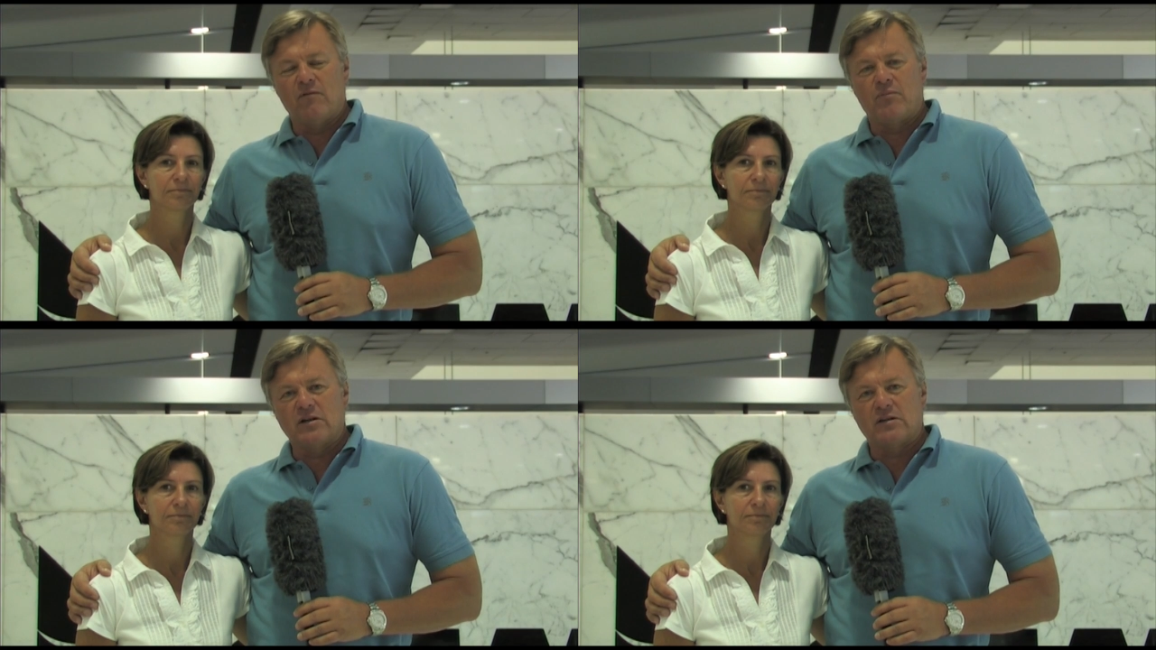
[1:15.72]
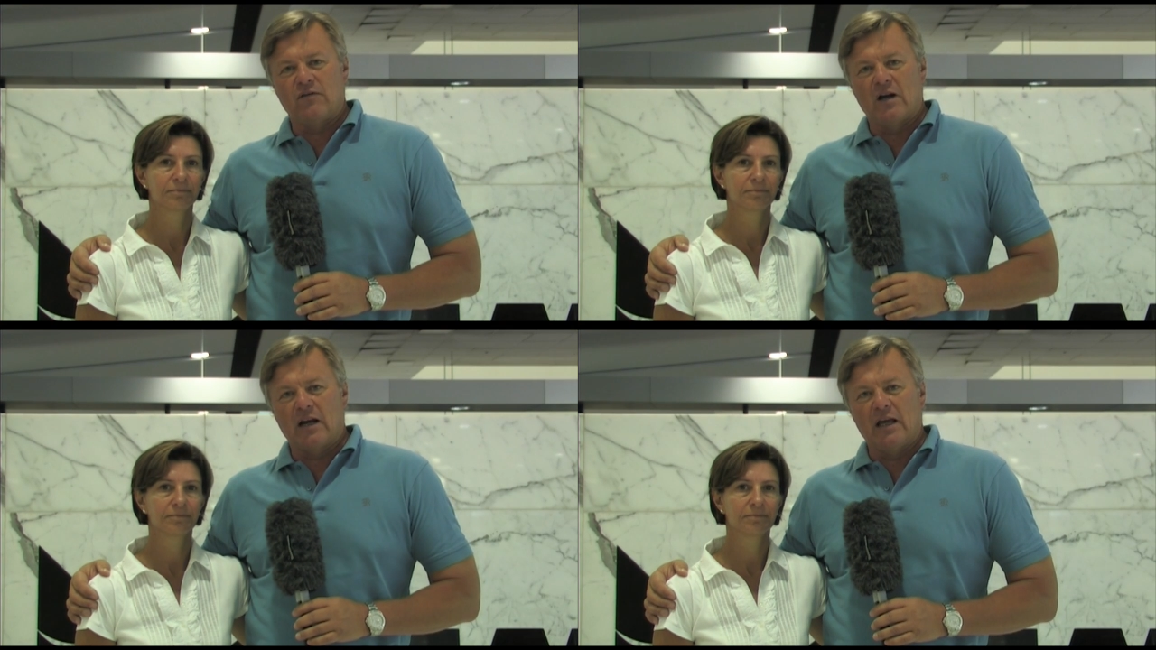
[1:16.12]

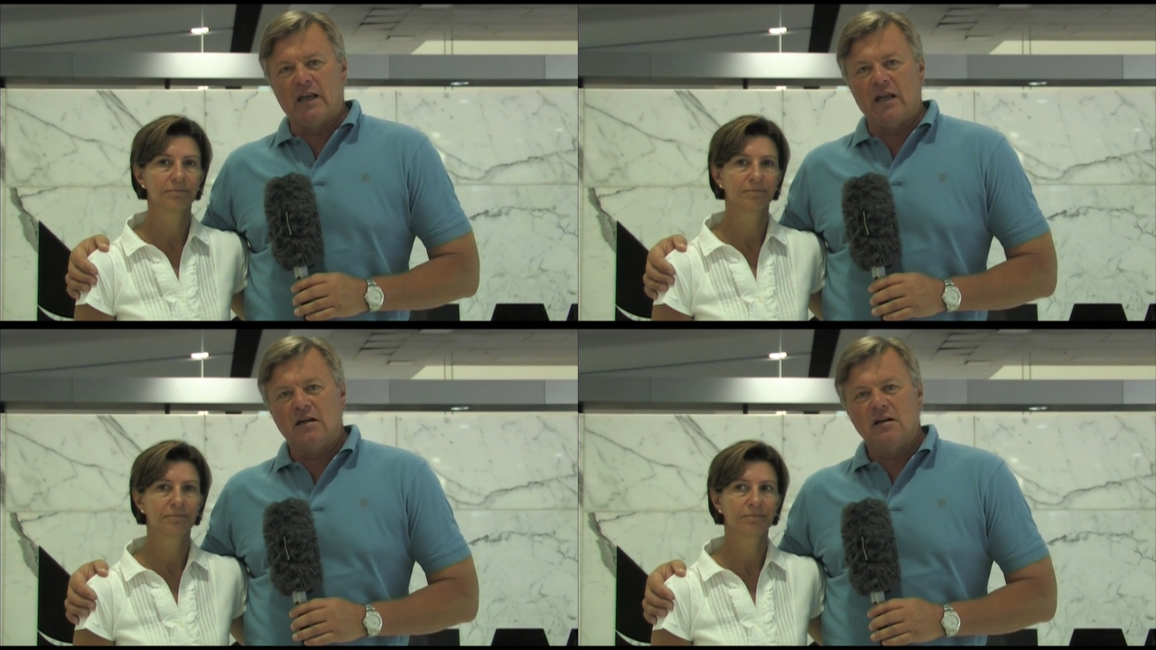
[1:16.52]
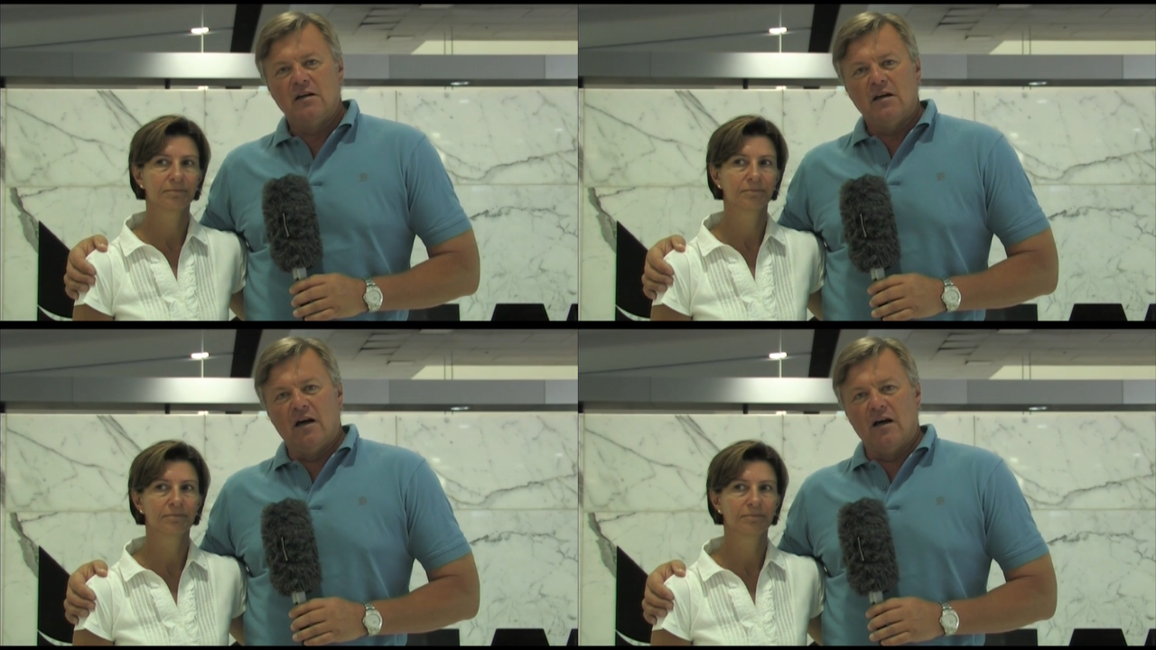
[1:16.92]
Speaker 1: impressive young lady,
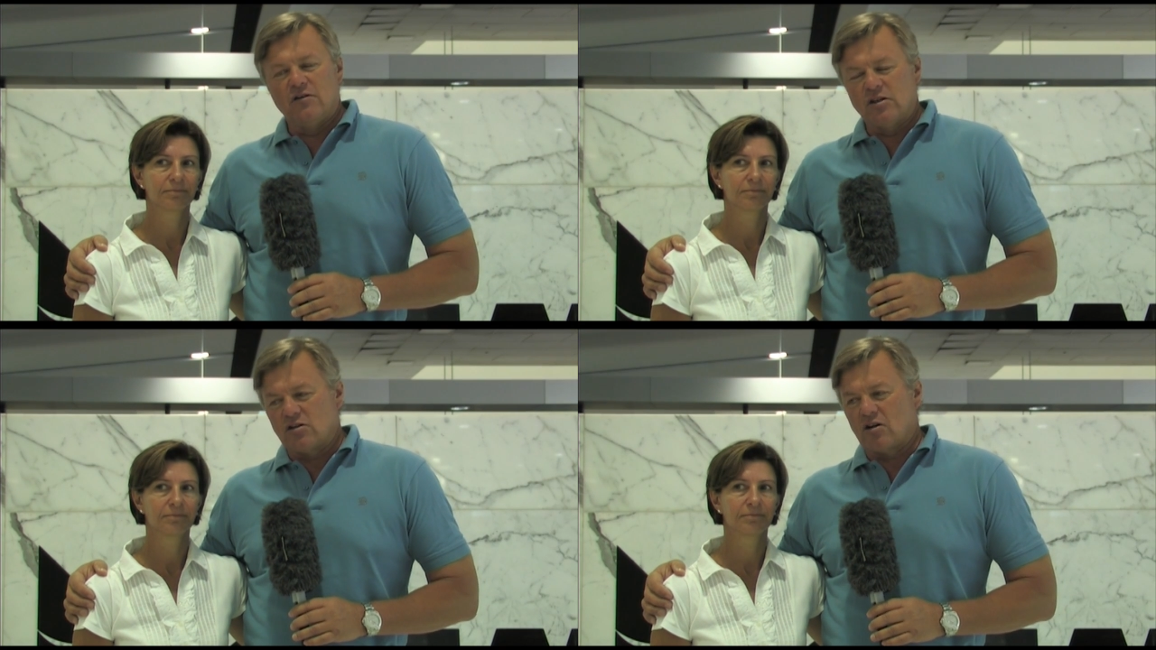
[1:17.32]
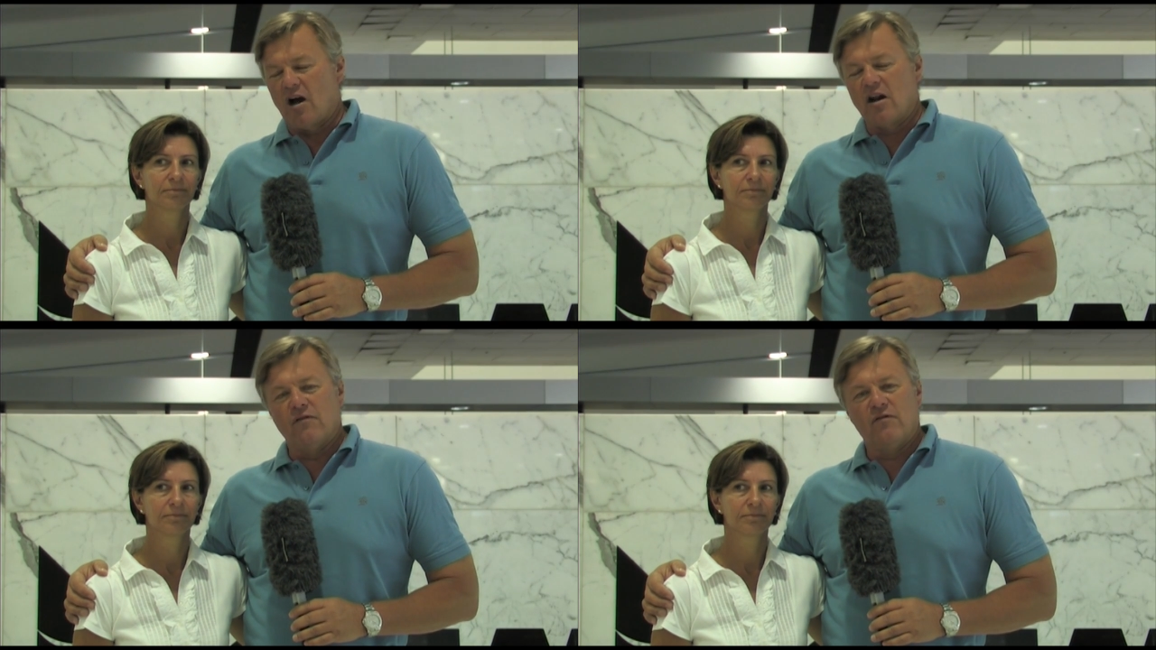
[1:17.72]
just the
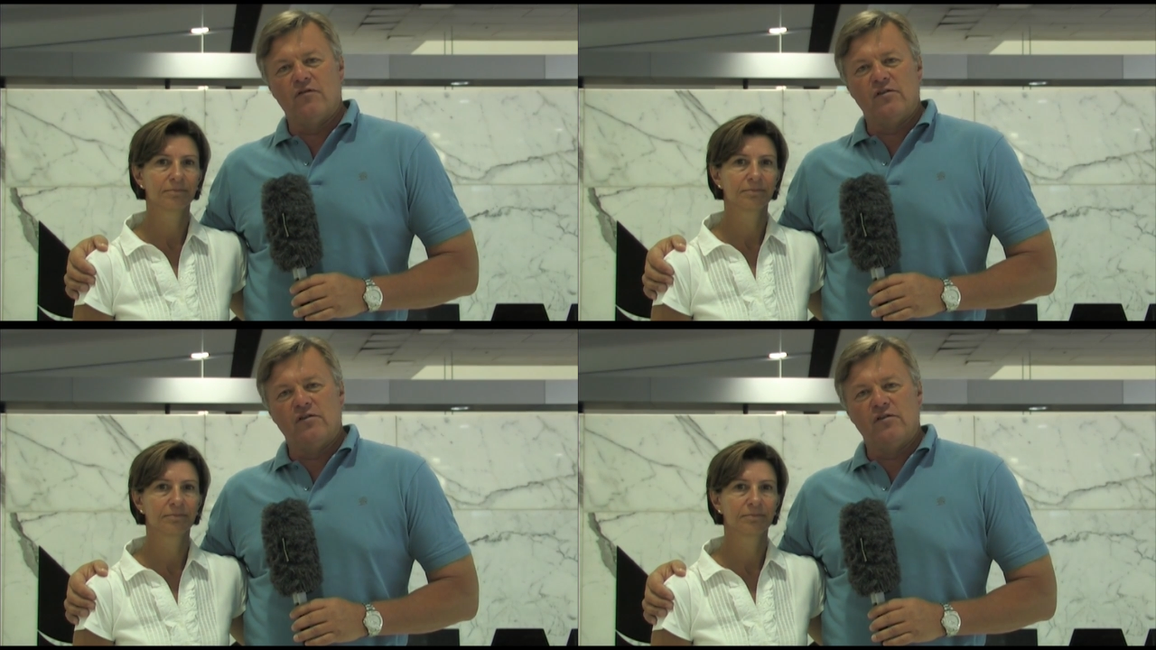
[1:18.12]
kind of